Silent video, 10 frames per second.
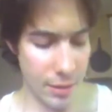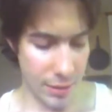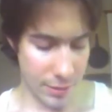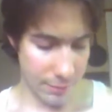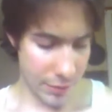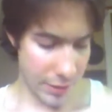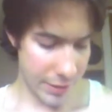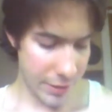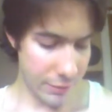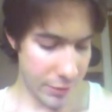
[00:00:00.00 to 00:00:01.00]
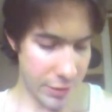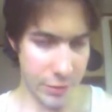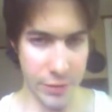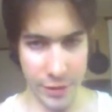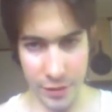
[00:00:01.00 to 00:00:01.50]
or I didn't really
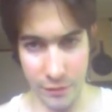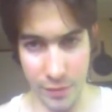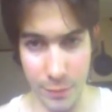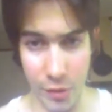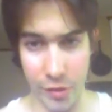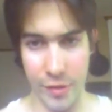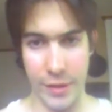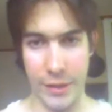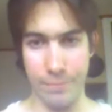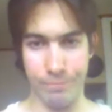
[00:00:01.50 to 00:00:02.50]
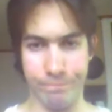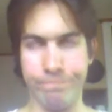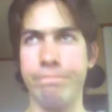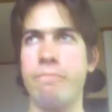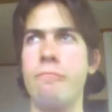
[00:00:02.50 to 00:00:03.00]
do anything for most of the day,
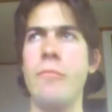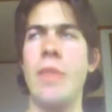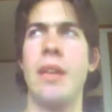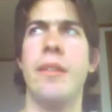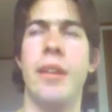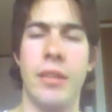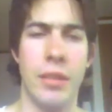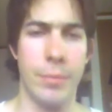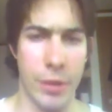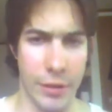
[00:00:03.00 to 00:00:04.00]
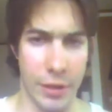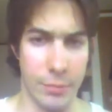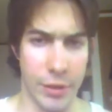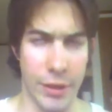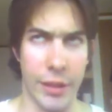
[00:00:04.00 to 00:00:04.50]
and then I ended up going
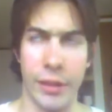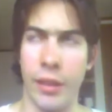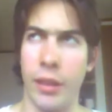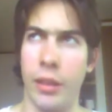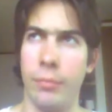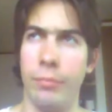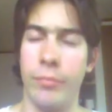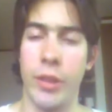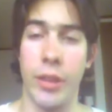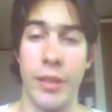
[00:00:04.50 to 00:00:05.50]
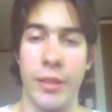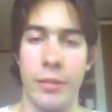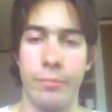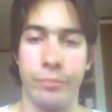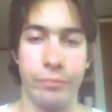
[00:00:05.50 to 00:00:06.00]
and playing
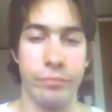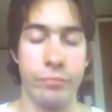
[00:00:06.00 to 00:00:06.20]
Cranium